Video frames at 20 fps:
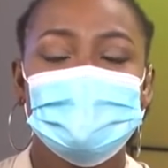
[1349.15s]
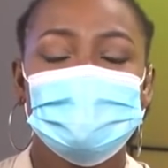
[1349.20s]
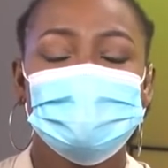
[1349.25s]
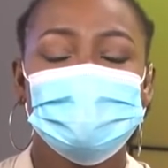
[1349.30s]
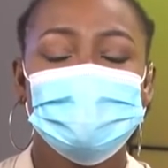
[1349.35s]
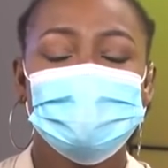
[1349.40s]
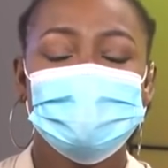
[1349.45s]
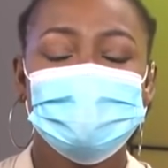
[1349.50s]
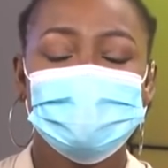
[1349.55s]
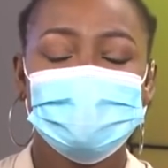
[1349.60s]

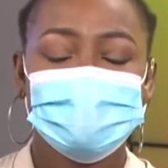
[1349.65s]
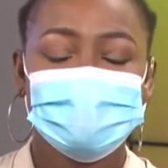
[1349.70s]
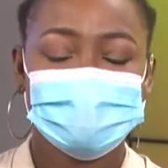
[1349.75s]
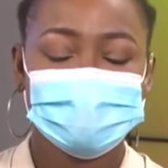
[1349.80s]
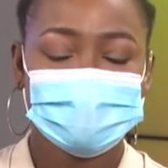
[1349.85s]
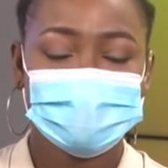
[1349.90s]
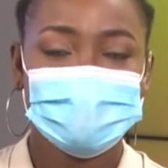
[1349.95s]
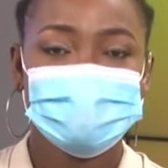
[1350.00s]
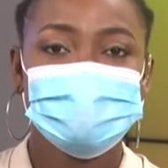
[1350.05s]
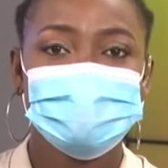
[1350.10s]
We will be
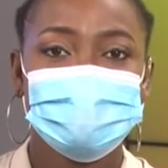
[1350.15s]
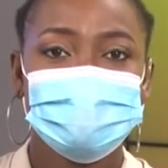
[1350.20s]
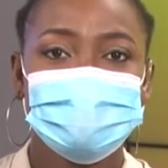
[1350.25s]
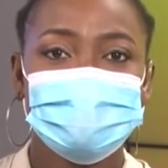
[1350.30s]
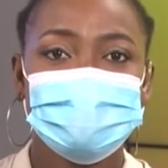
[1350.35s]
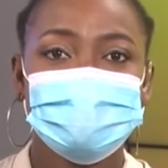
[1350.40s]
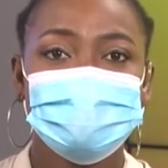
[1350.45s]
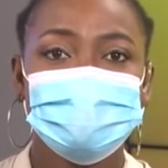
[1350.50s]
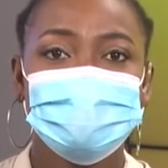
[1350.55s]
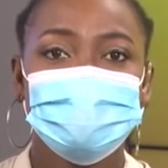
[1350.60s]
discussing
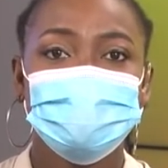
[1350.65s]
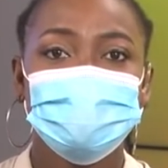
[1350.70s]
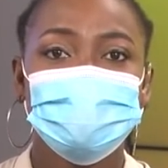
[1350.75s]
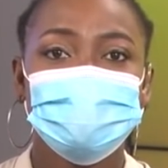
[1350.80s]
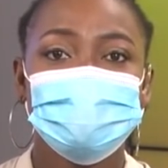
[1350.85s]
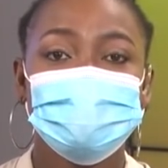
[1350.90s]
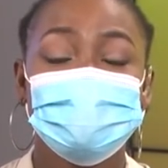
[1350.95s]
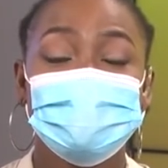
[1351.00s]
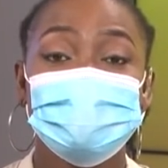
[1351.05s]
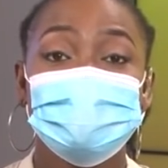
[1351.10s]
that
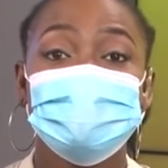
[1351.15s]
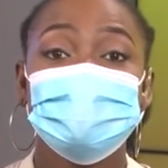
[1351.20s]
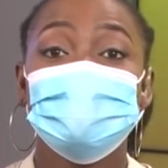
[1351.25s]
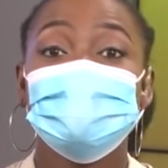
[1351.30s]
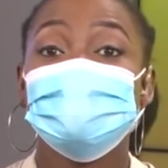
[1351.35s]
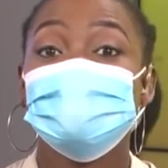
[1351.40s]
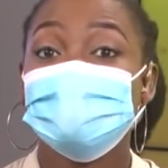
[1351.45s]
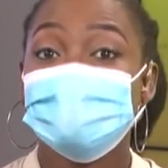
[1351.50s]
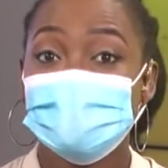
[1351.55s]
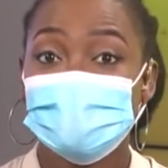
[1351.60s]
issue. But we've
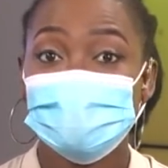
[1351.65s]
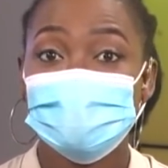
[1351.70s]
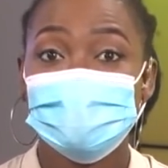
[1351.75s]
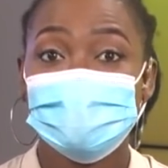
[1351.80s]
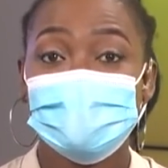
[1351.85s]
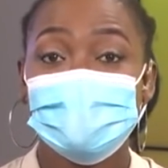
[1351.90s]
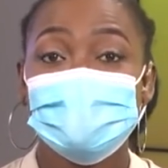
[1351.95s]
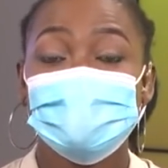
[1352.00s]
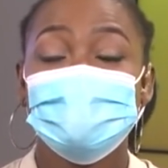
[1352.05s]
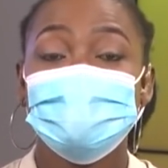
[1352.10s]
got a special
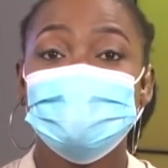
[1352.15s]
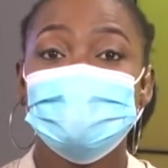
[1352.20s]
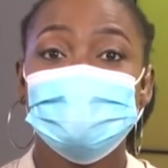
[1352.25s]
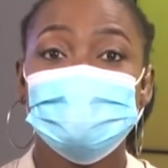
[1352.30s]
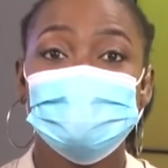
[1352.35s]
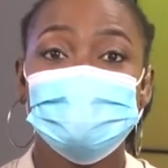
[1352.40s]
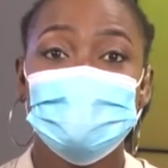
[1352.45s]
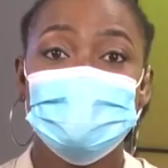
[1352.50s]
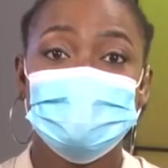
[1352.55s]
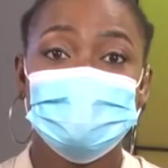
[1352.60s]
package in
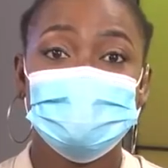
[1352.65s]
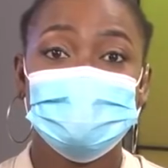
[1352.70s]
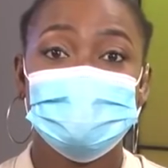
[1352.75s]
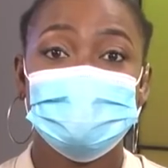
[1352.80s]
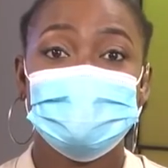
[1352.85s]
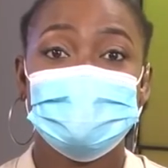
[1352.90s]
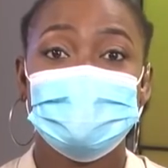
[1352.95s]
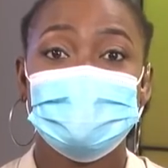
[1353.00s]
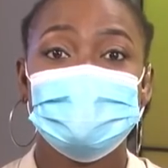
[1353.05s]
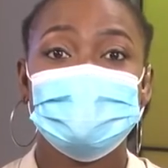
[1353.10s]
sport
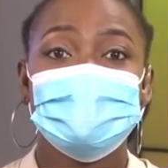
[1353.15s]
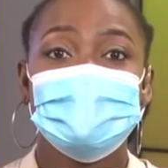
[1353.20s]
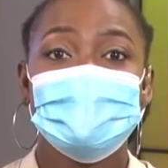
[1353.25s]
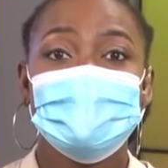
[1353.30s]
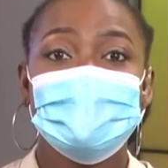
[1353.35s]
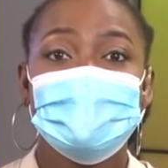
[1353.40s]
today.